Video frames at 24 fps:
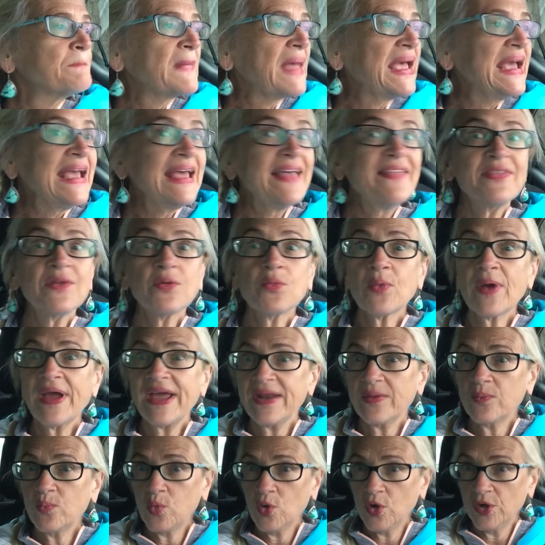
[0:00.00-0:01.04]
And the
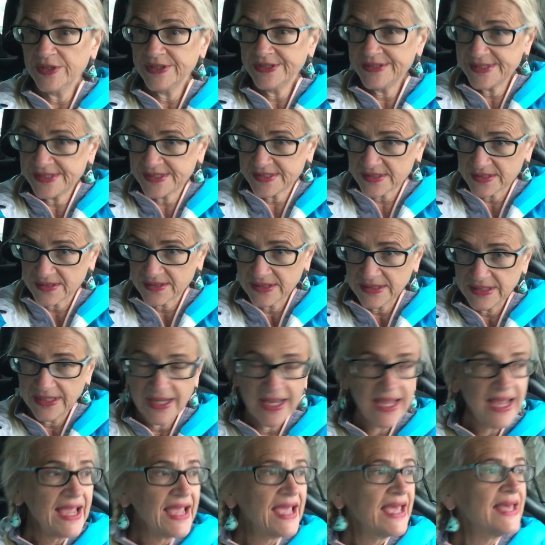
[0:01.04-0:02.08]
redwoods,
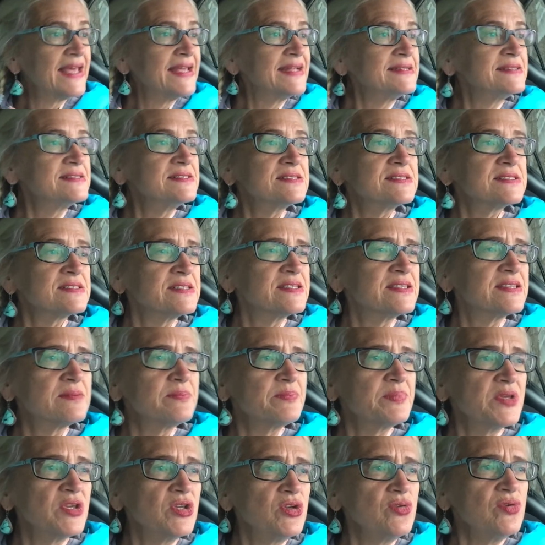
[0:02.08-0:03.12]
and the
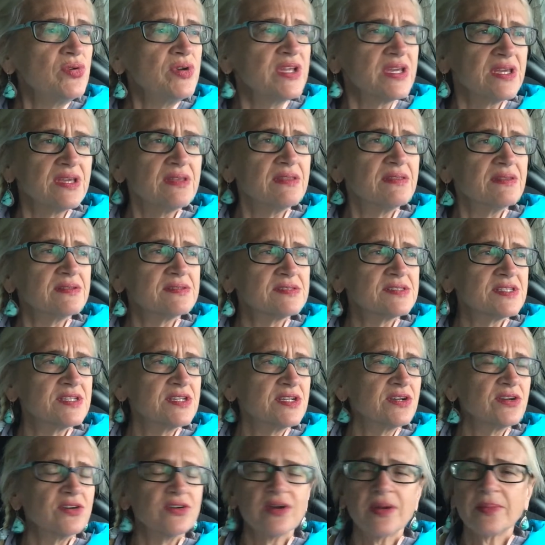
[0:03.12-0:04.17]
beauty that's here.